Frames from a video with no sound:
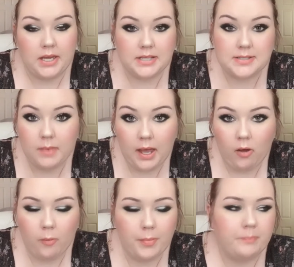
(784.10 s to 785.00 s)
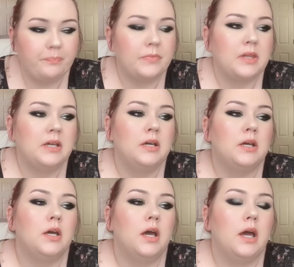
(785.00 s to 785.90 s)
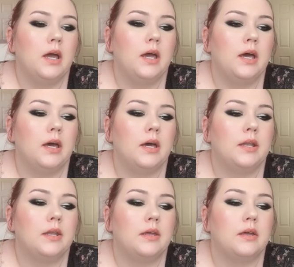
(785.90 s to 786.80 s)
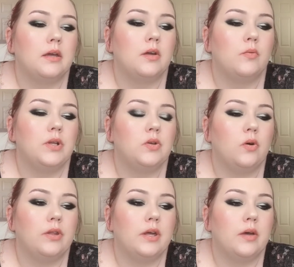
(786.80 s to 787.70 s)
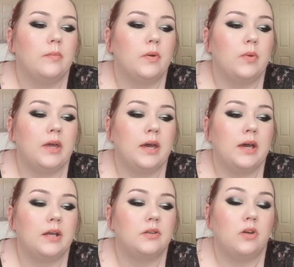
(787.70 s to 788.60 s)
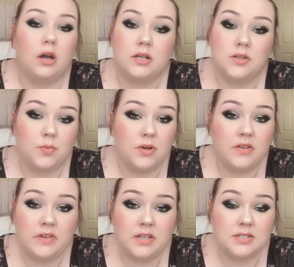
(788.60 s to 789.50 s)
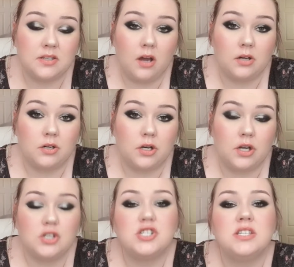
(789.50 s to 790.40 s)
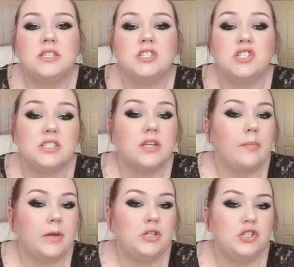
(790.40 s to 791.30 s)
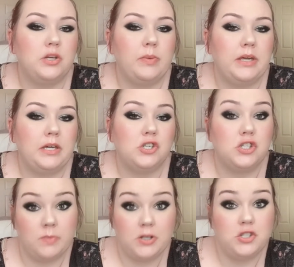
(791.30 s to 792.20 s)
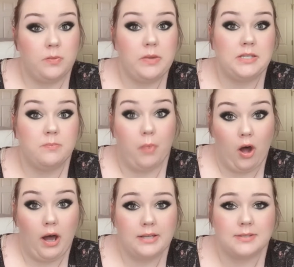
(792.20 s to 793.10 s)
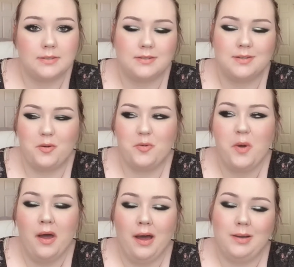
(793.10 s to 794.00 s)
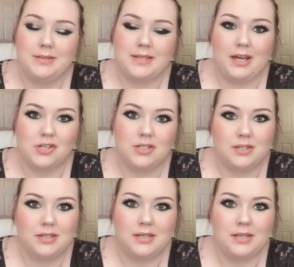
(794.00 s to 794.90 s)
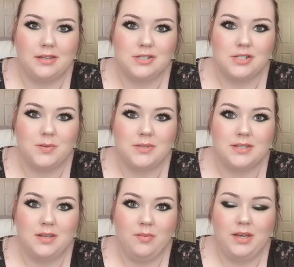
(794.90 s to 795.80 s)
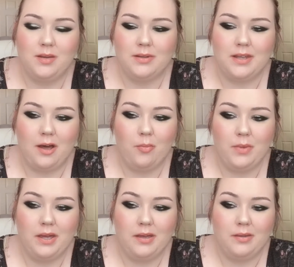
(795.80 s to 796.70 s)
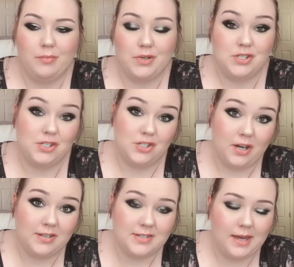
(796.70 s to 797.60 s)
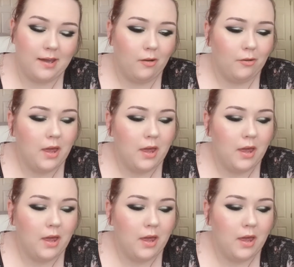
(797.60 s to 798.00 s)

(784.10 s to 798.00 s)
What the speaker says: some help. And we told him that we had talked to the previous doctor, and she's not my GP, she's my GP's boss. So I was actually thinking that she was going to be able to help me, but she shot us down.